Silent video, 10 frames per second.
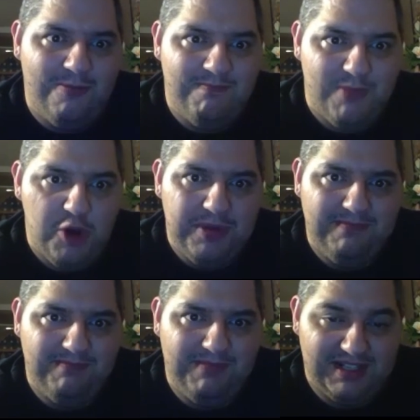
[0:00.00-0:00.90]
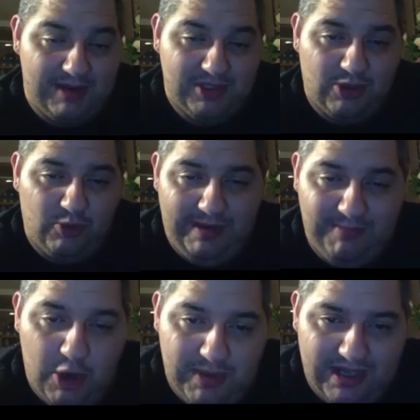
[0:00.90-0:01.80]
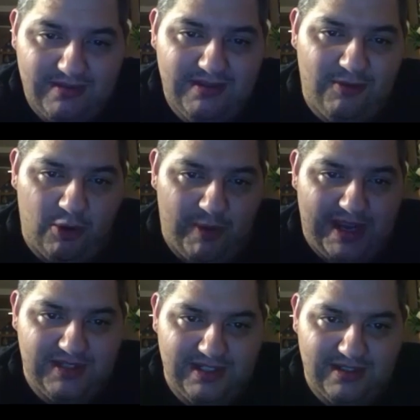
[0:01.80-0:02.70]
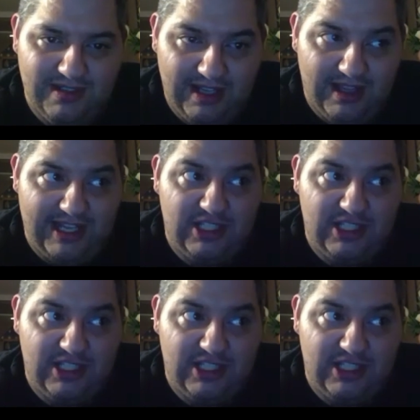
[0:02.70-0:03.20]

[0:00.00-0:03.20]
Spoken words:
moment? Because that was a great moment for wrestling. It like